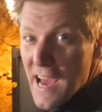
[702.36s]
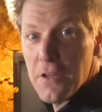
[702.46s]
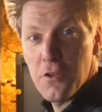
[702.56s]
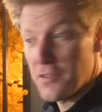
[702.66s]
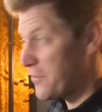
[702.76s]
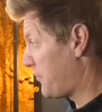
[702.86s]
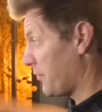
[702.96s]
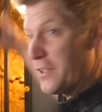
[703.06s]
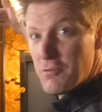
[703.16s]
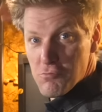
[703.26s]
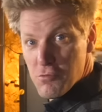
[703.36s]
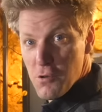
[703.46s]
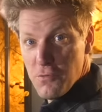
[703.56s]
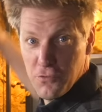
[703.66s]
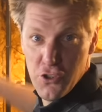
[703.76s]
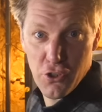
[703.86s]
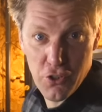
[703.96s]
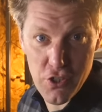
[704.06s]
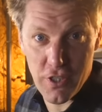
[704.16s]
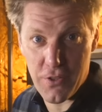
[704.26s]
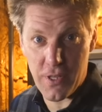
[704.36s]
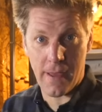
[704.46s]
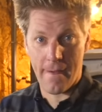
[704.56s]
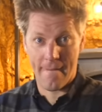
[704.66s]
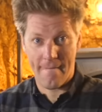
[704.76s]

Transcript: you need to do this funny roof junctiony thing in.